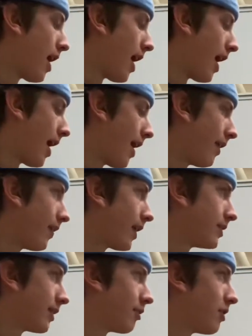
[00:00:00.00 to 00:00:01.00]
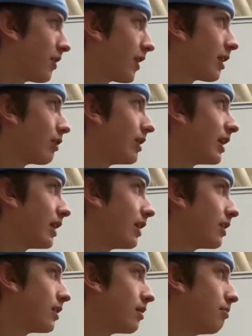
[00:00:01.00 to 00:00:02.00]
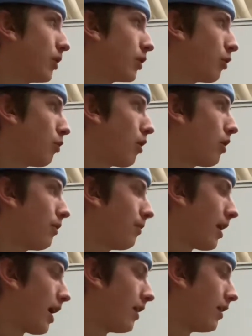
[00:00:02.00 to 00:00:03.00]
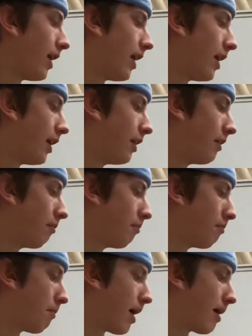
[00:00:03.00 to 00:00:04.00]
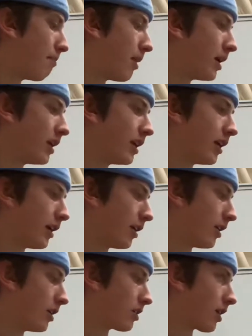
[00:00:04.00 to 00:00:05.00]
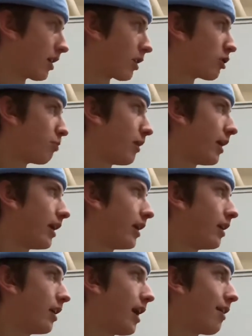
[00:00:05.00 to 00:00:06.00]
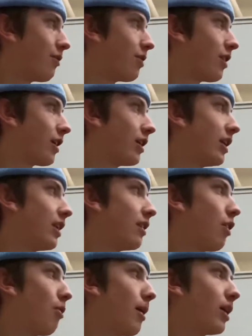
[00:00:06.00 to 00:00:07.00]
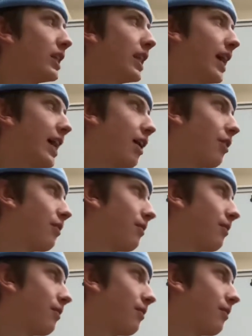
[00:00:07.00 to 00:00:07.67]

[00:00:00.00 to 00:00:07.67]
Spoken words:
And that's everything that you need to build a wall. And then my buddy here is gonna explain everything you need to know about layout.